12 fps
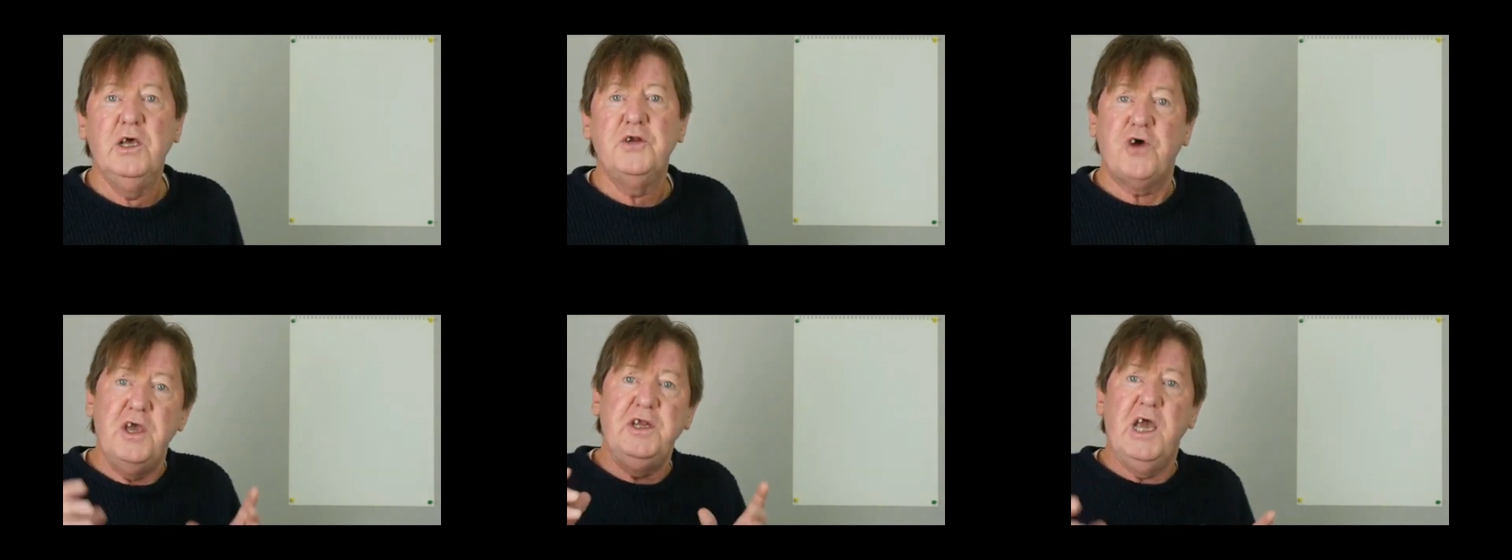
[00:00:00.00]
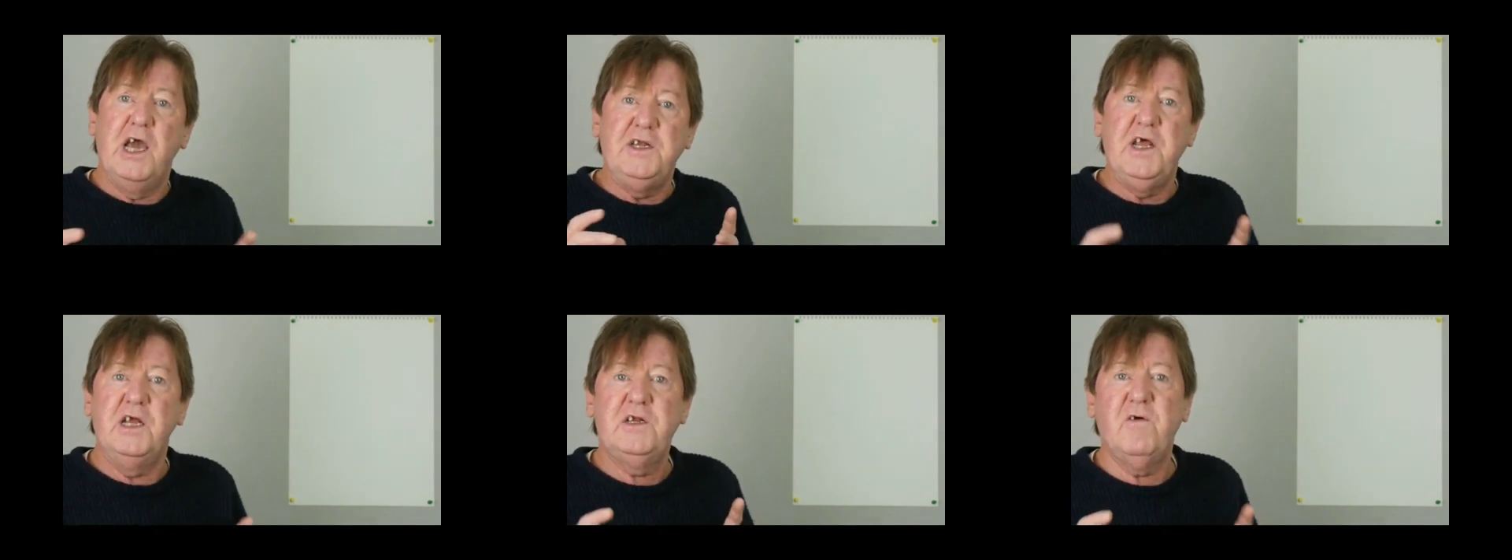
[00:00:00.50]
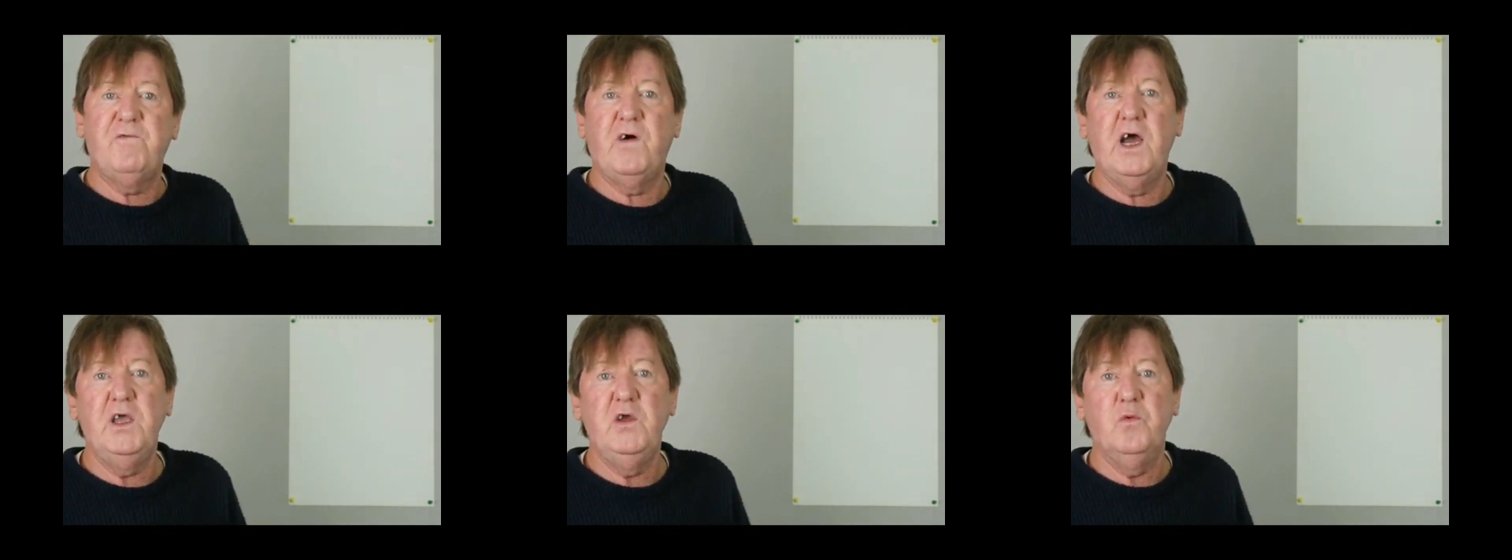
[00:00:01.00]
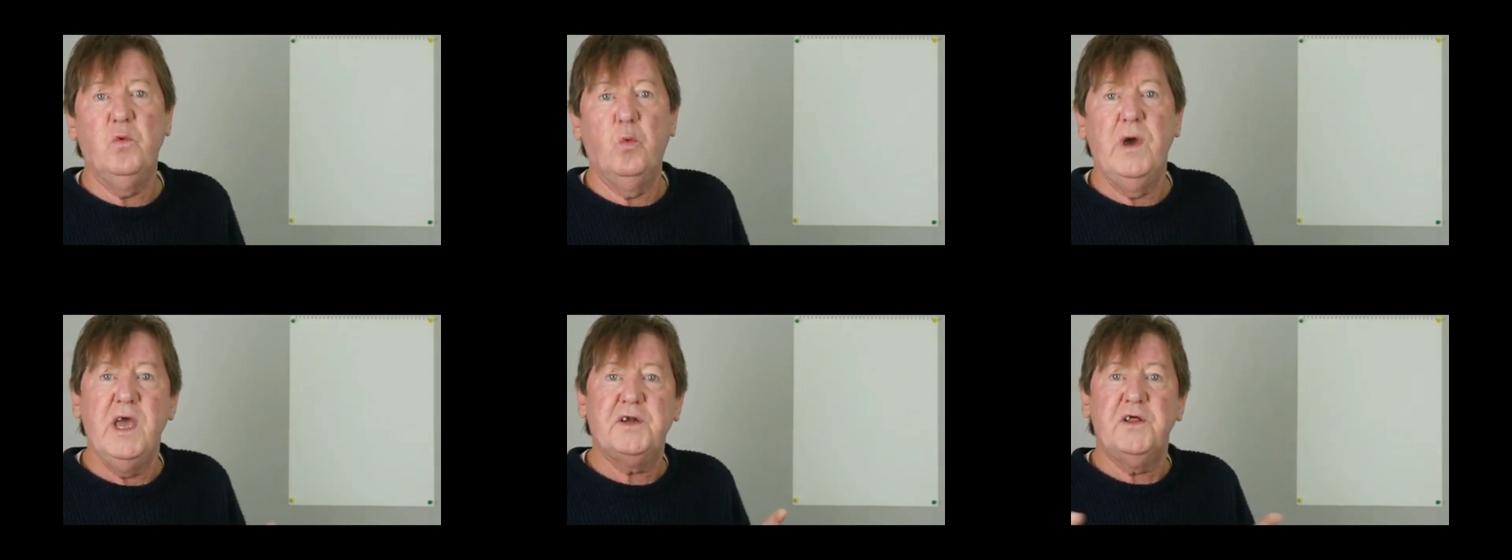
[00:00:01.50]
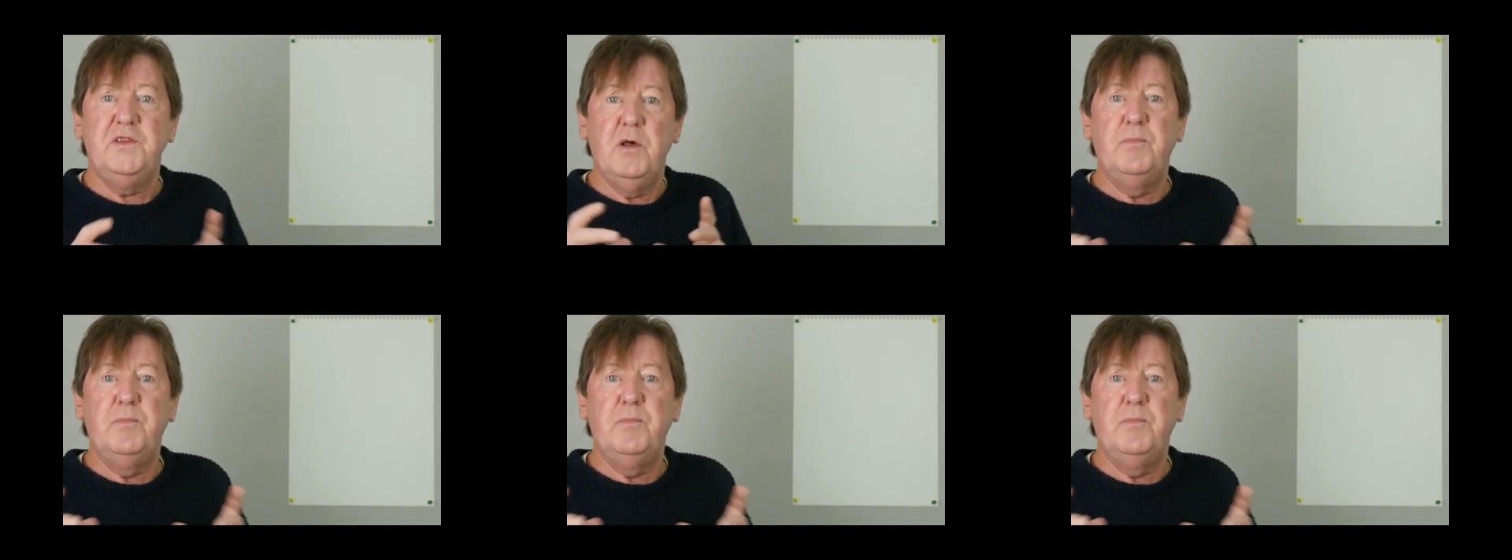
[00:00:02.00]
trying to identify where in the